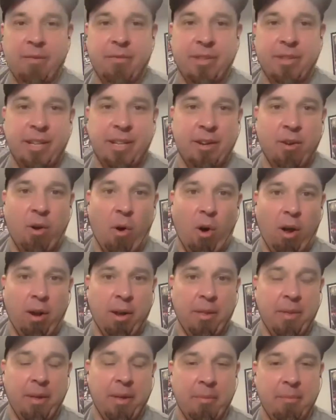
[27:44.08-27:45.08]
have seen
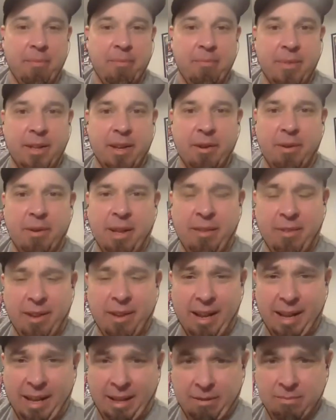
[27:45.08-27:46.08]
all of them you know even
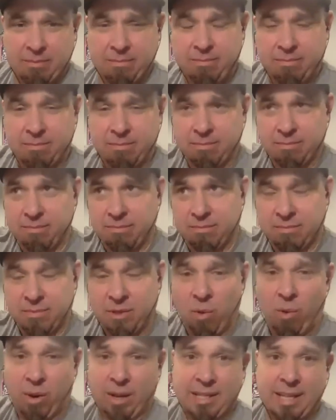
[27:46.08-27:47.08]
like
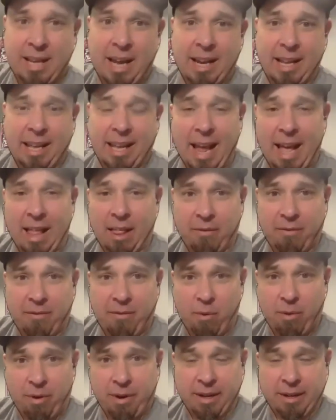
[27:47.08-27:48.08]
the ones out in
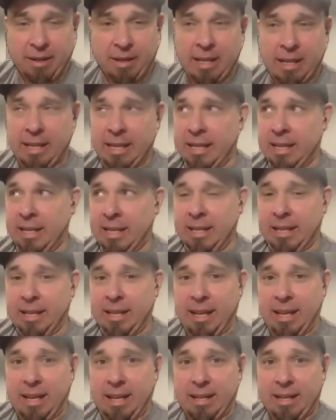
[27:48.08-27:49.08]
california
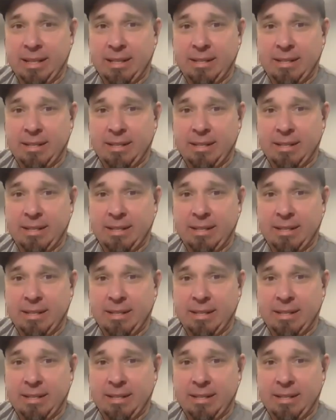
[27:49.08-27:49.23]
uh,